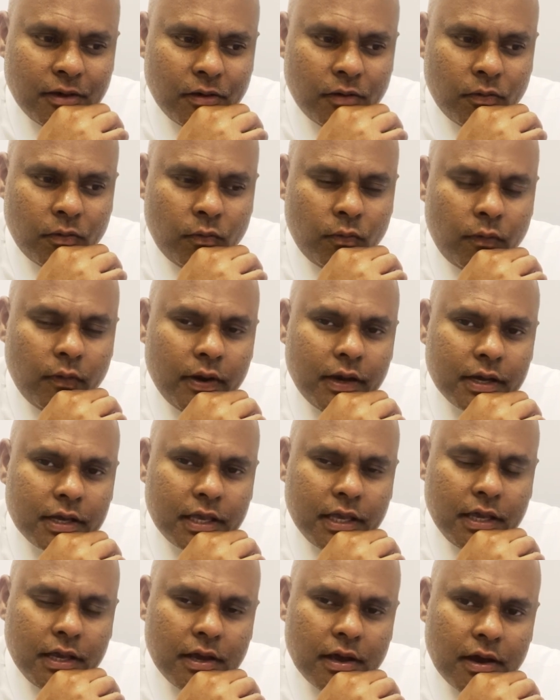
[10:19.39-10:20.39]

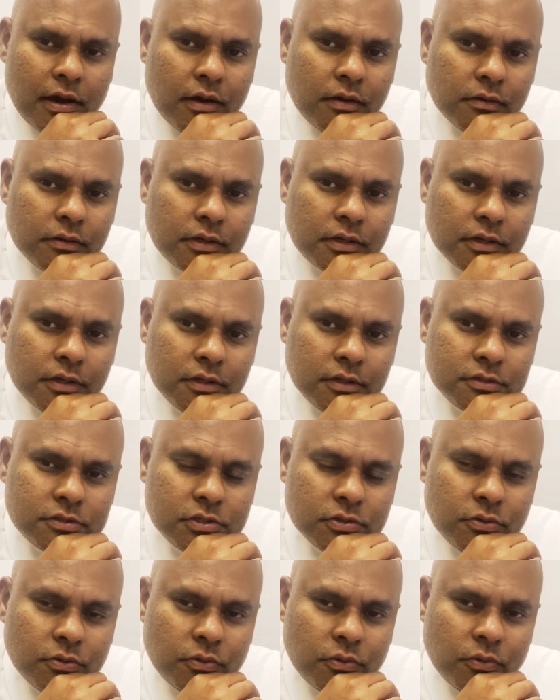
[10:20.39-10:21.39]
working out.
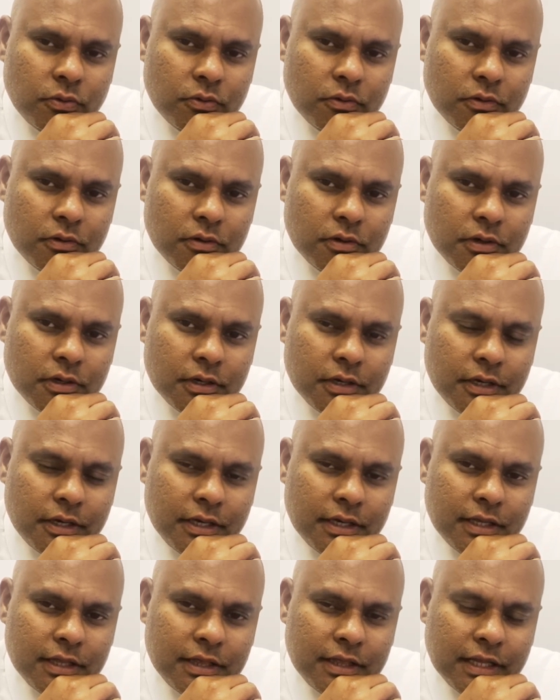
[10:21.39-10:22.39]
So
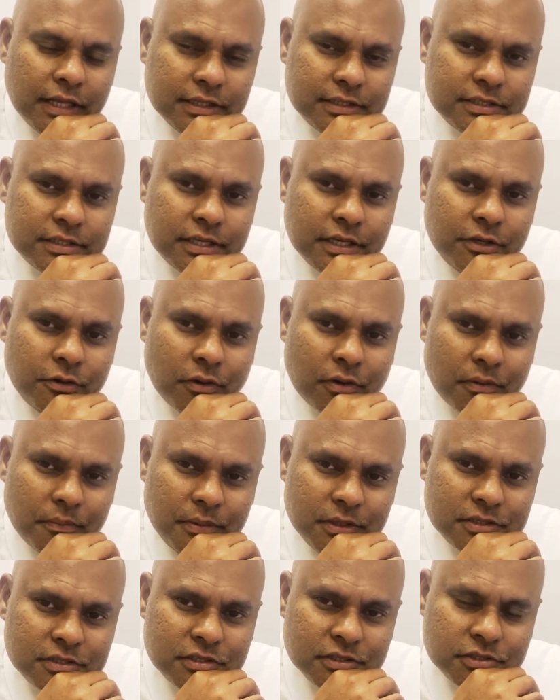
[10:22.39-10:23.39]
let's say you're a
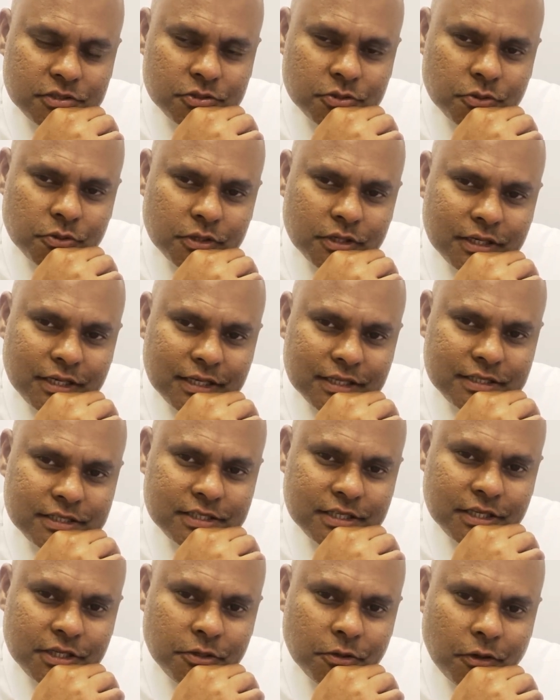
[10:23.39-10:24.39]
business owner, let's
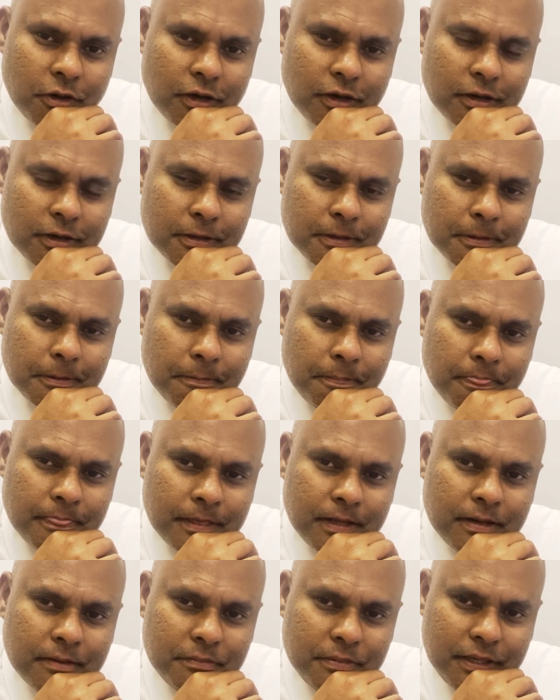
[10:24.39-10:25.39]
say you are
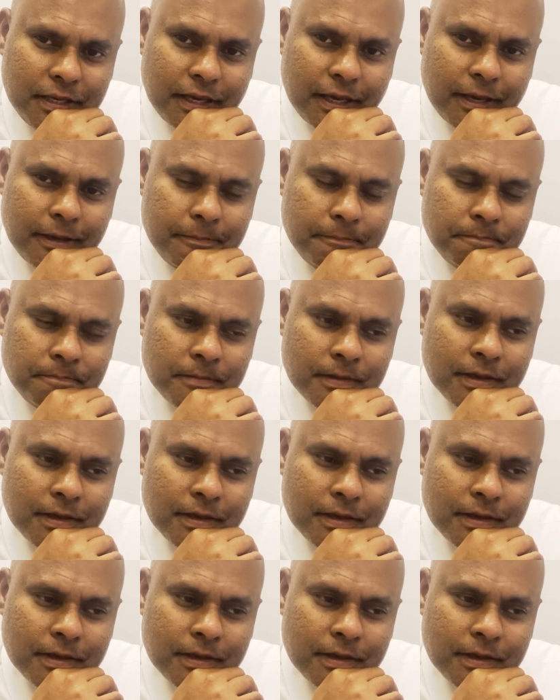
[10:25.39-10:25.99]
a BA,